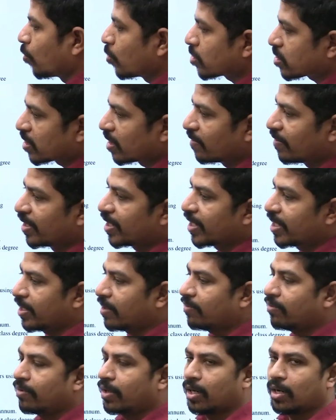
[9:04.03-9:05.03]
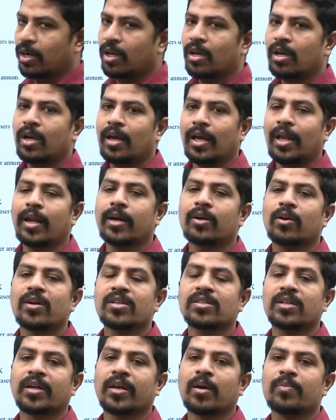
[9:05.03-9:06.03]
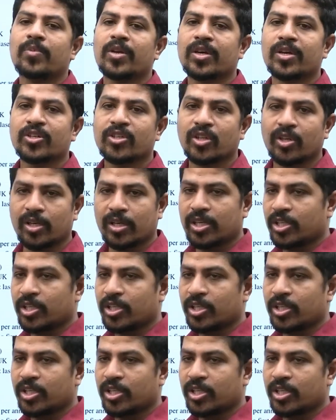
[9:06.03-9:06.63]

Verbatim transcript: most relevant area for electronics and communication